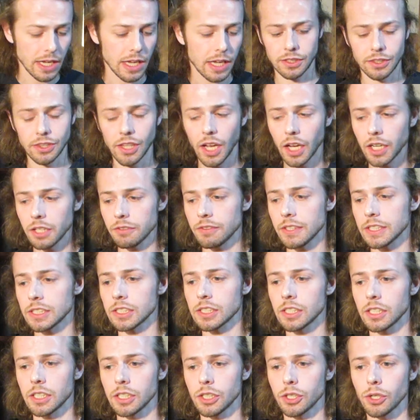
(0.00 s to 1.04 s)
none of it's
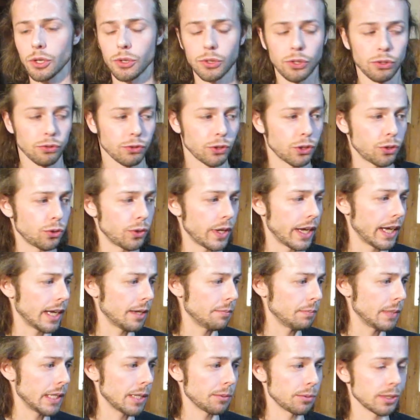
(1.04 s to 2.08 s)
gonna go through
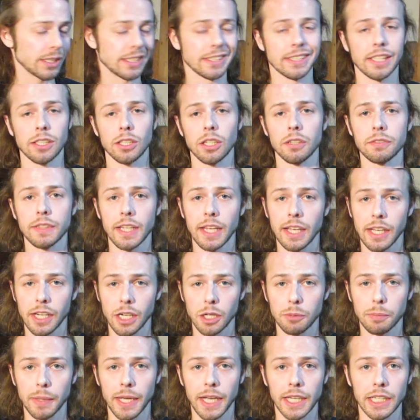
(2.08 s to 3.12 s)
and be able to set off that
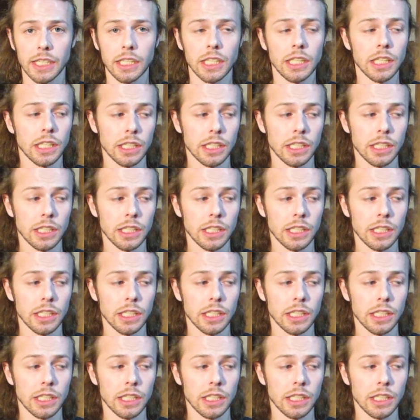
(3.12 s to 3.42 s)
airbag,